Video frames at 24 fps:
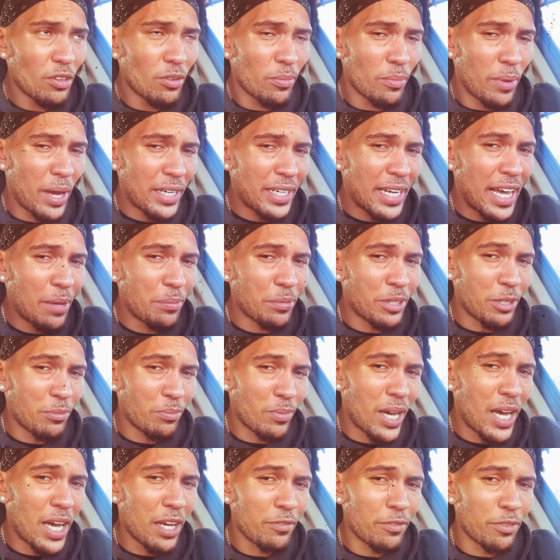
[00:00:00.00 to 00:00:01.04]
by not being
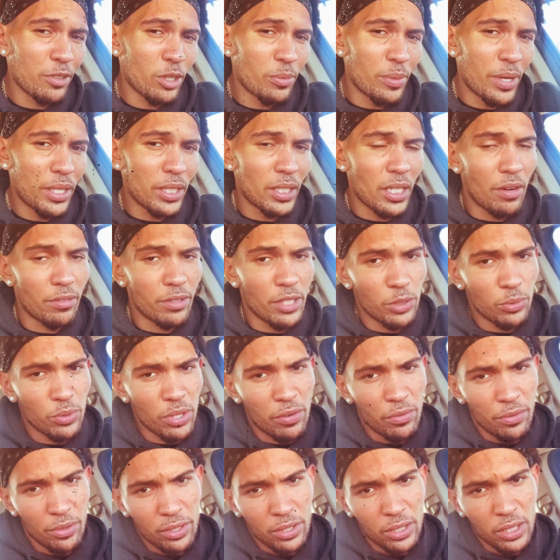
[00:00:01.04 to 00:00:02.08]
mindful about the conversation we have
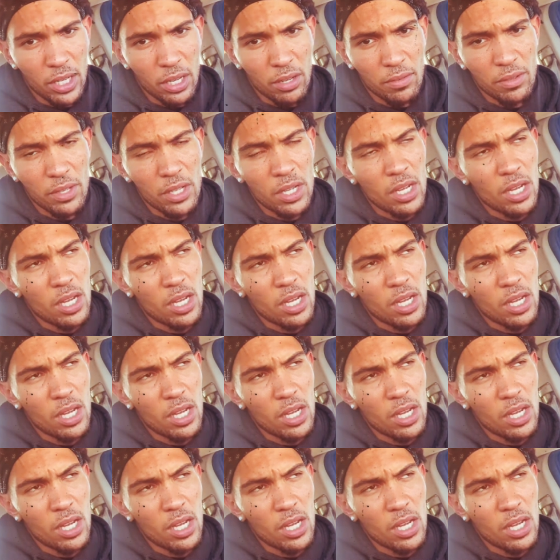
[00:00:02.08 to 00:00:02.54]
with ourselves.